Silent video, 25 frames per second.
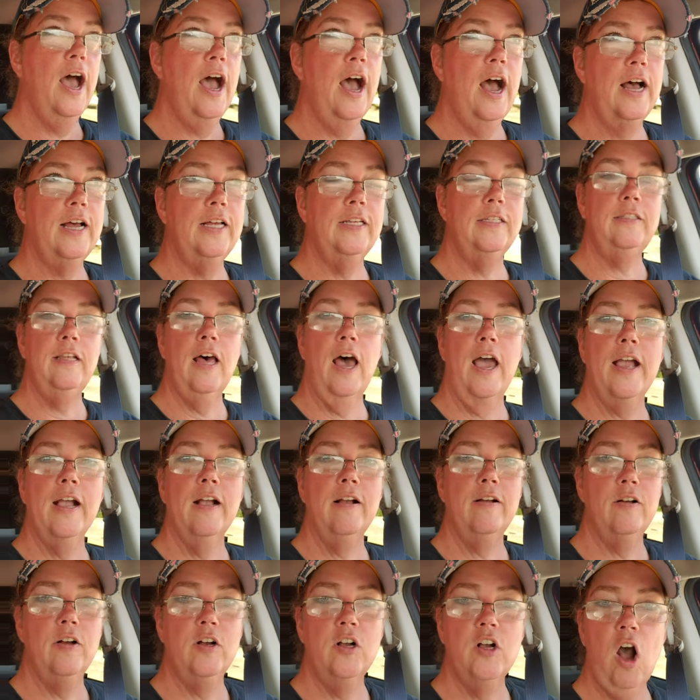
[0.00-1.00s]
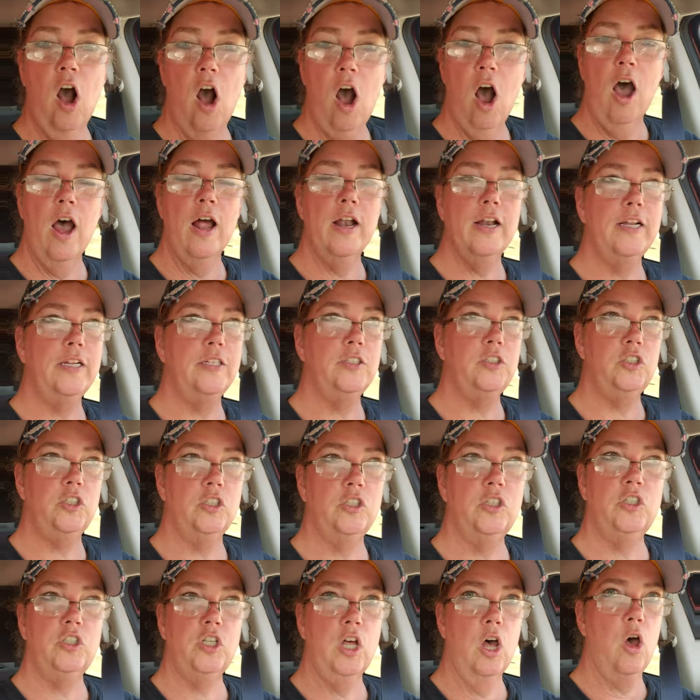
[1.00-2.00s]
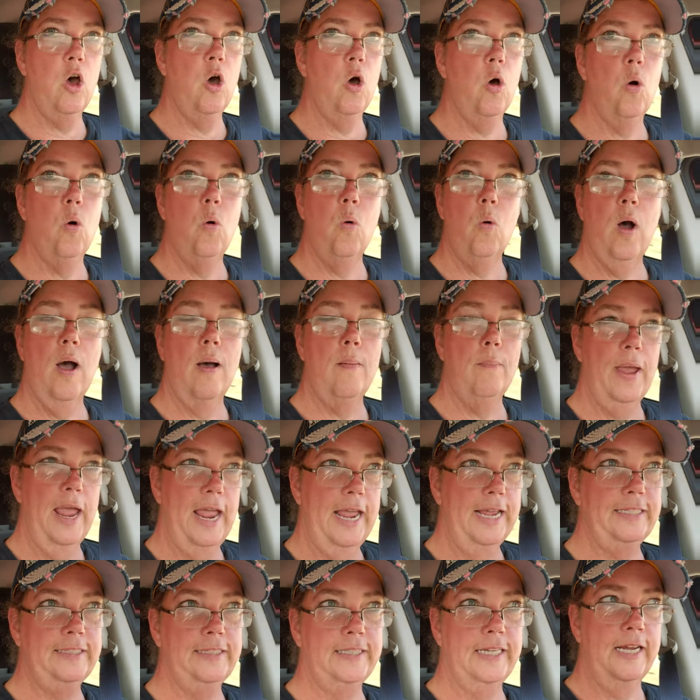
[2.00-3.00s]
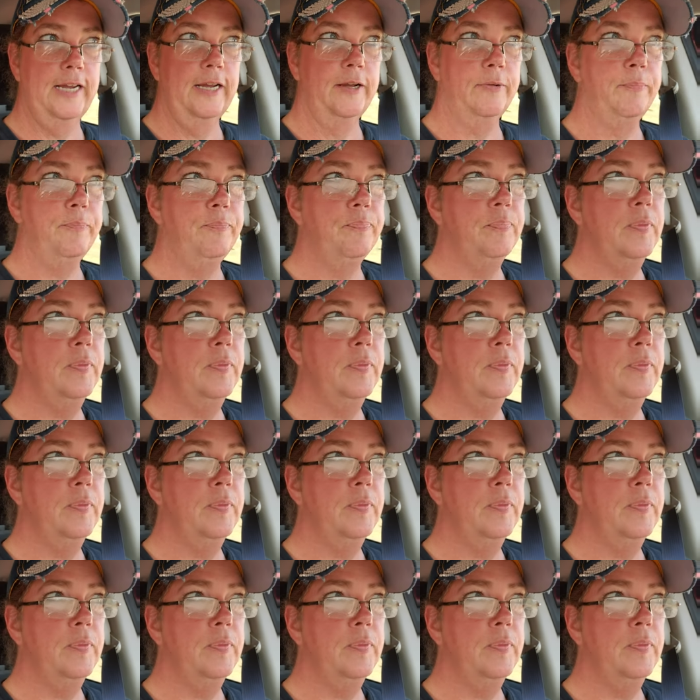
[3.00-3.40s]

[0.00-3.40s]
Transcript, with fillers: Uh, it's like God is just so amazing.